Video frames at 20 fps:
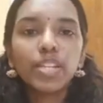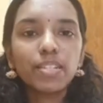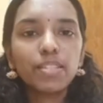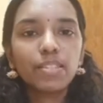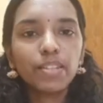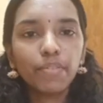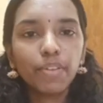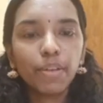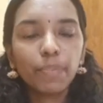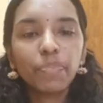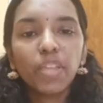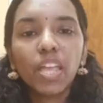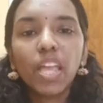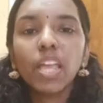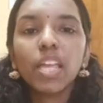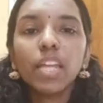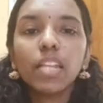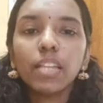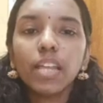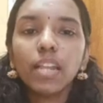So that is the way.
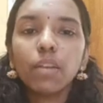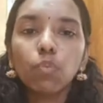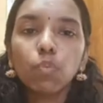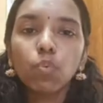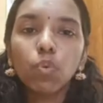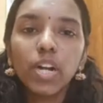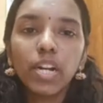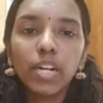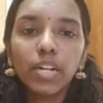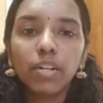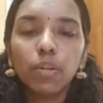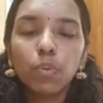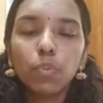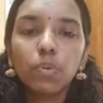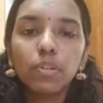Then warn.